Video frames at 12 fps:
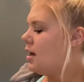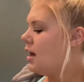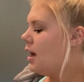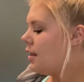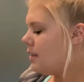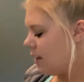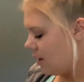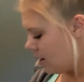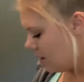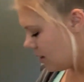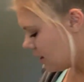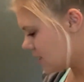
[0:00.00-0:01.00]
And
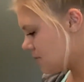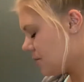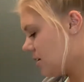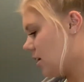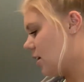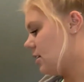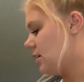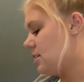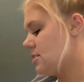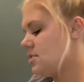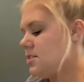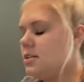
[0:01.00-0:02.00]
then last but not
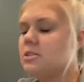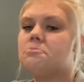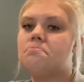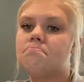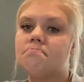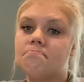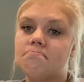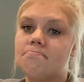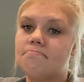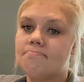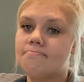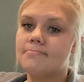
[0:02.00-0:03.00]
least,
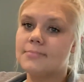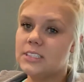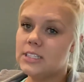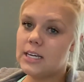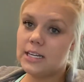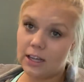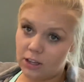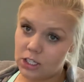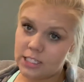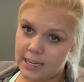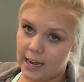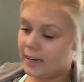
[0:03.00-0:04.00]
another
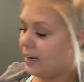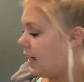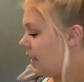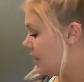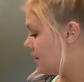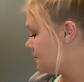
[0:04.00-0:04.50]
sad day.